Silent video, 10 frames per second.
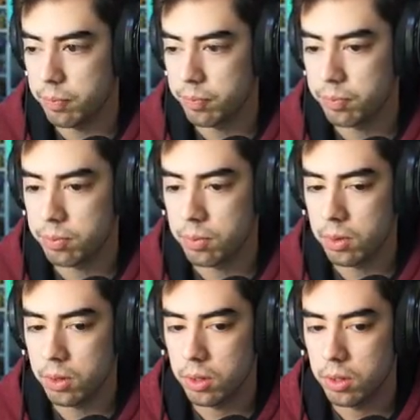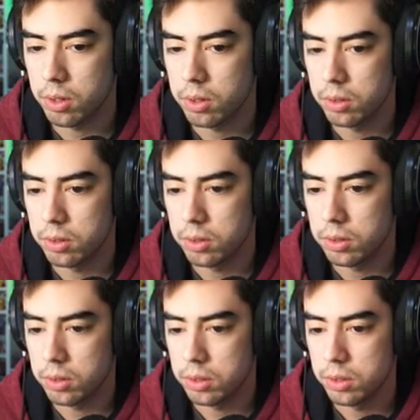
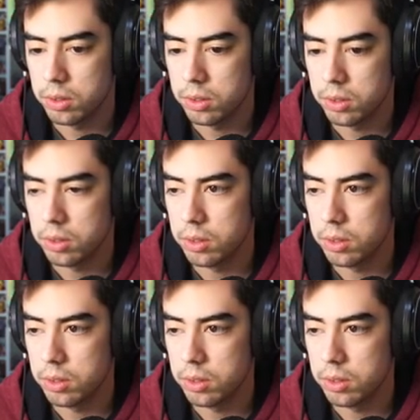[no speech]